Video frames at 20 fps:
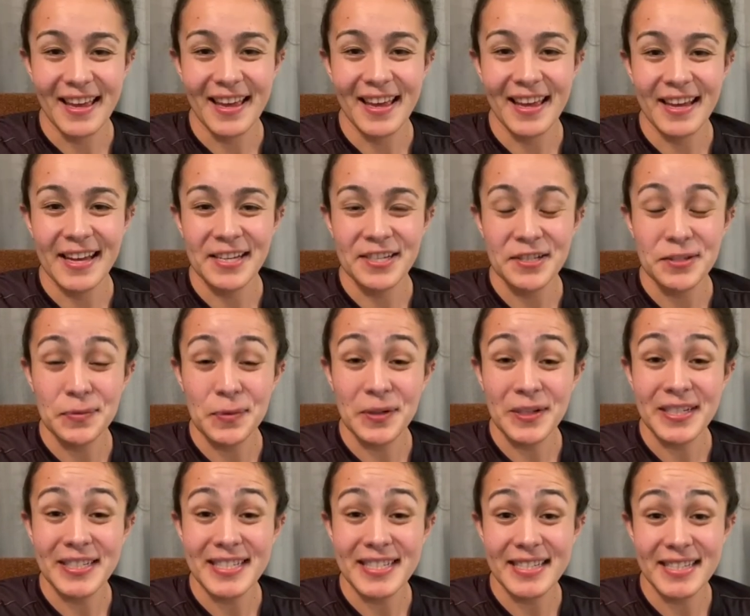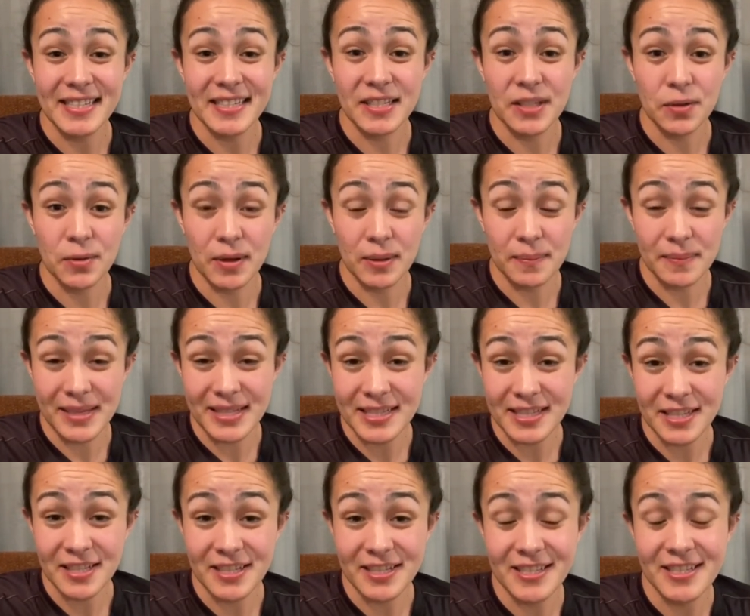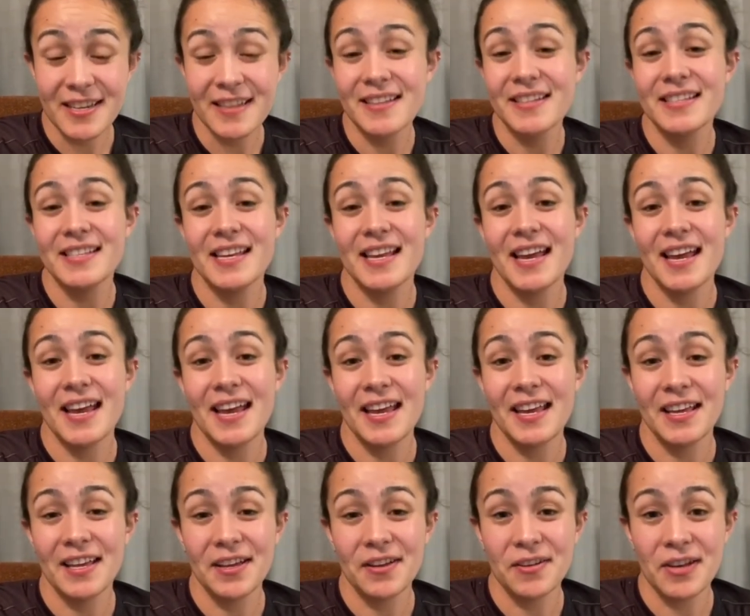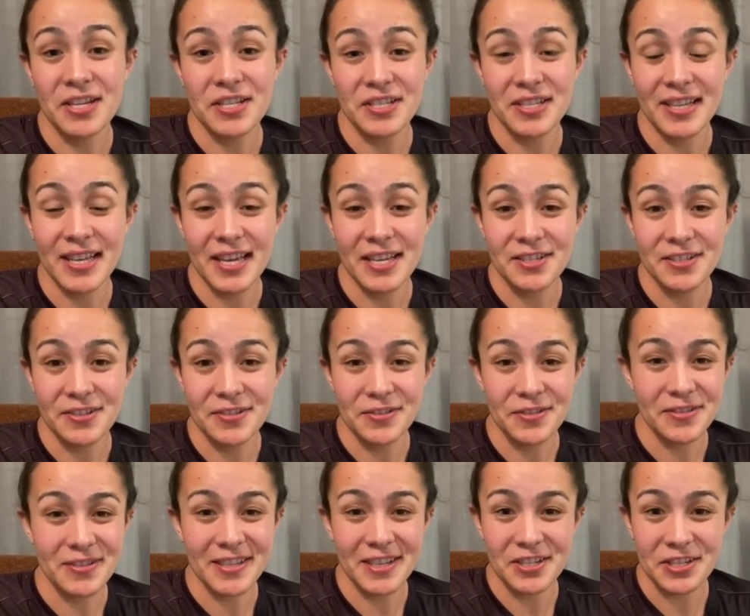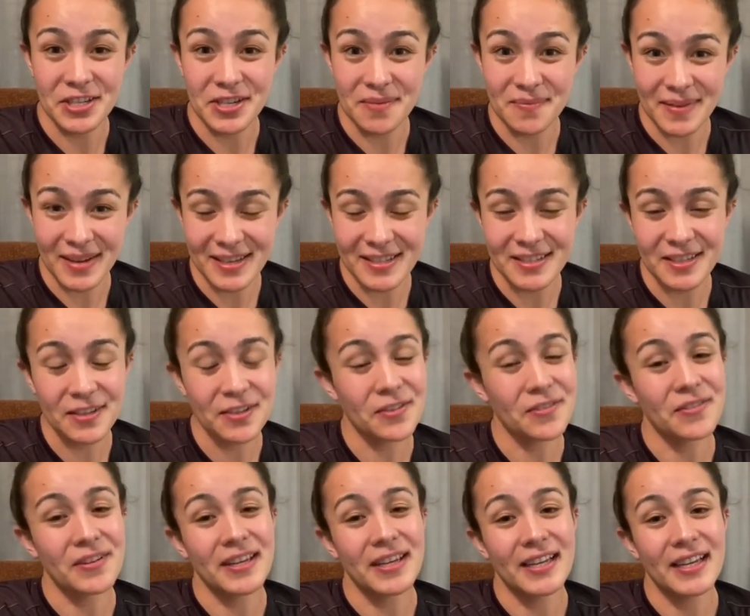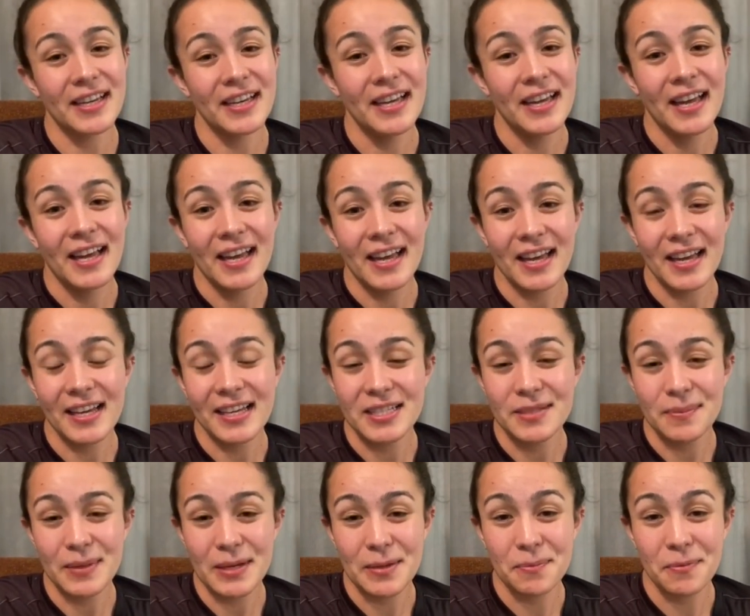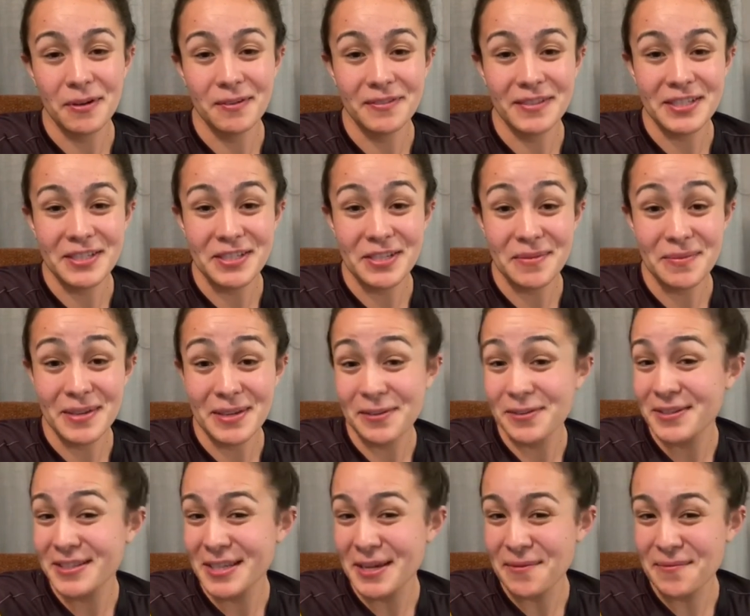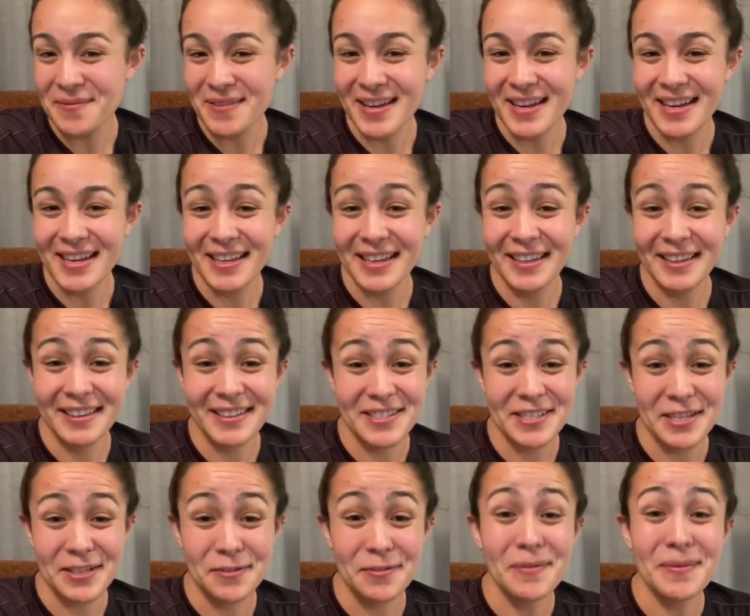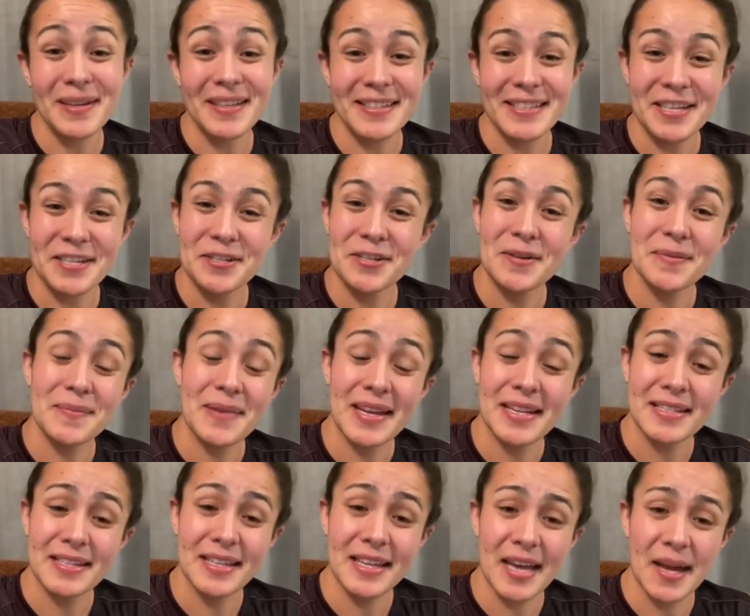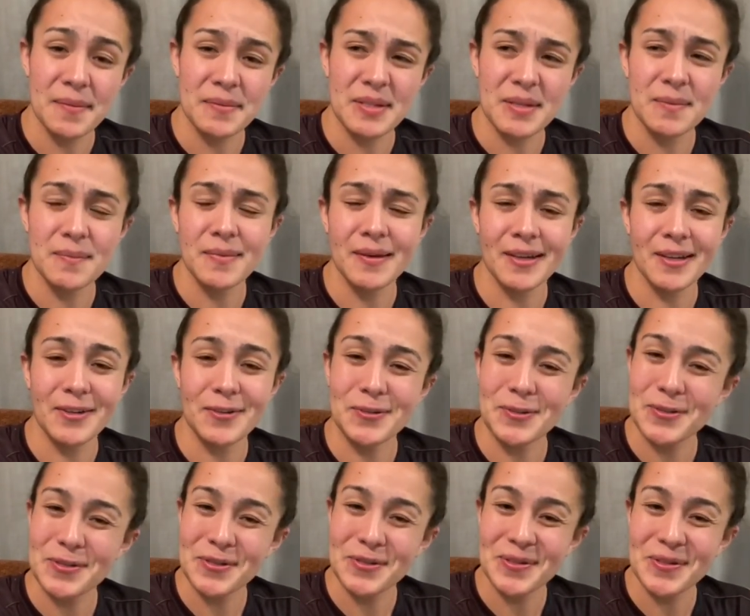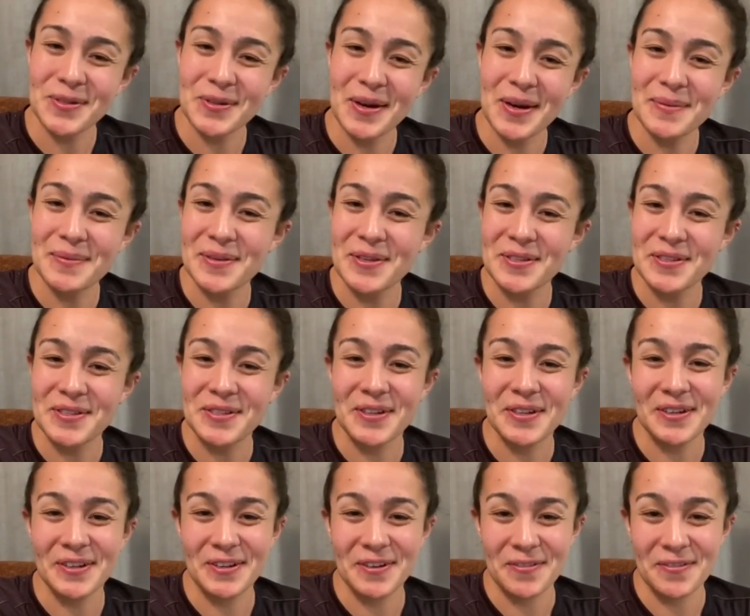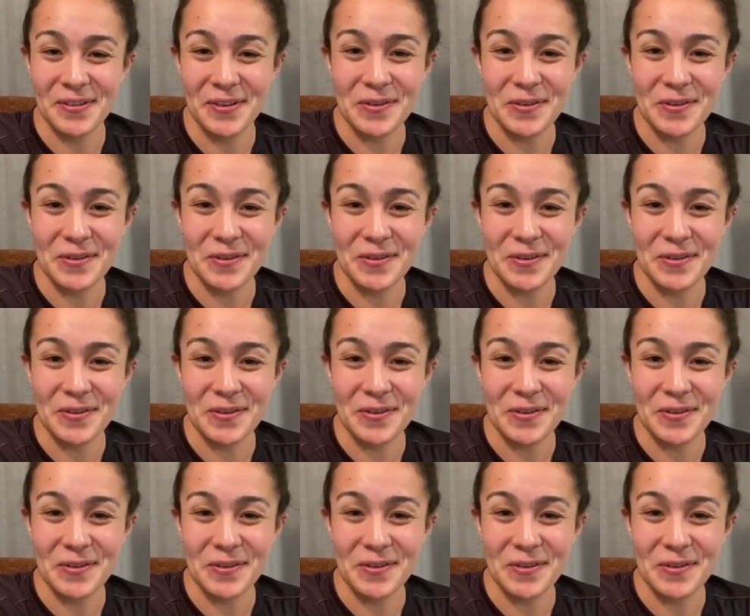Han, just wanted to send a quick message and say congratulations on such an amazing career. It's been a privilege to be your teammate, and cheers for being such an amazing captain, but also a great person on and off the